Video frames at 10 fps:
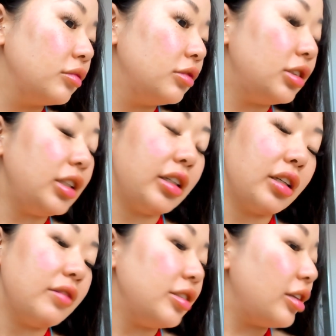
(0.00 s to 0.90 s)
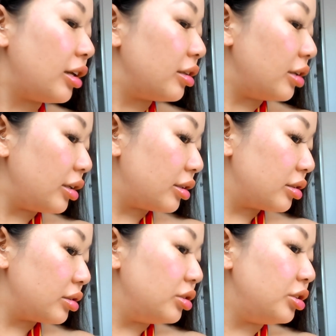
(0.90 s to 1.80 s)
See, it gives you that like
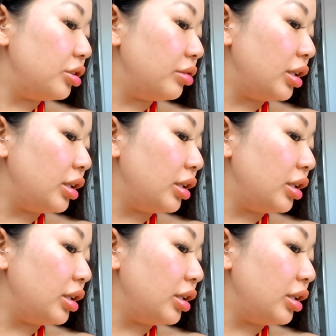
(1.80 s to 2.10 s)
dewy